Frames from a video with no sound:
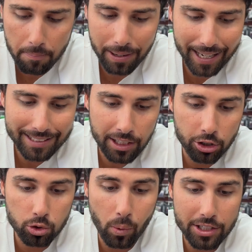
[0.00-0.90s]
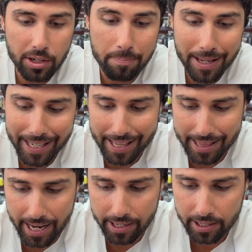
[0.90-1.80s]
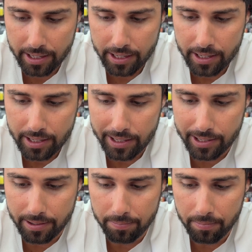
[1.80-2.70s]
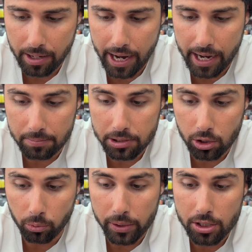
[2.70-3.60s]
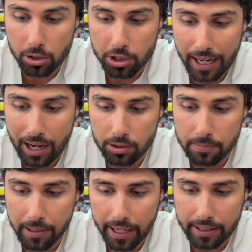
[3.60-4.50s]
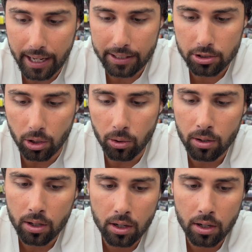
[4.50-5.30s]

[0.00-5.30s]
But like I said, there's ways to mitigate that, and I'm still researching how to mitigate that. So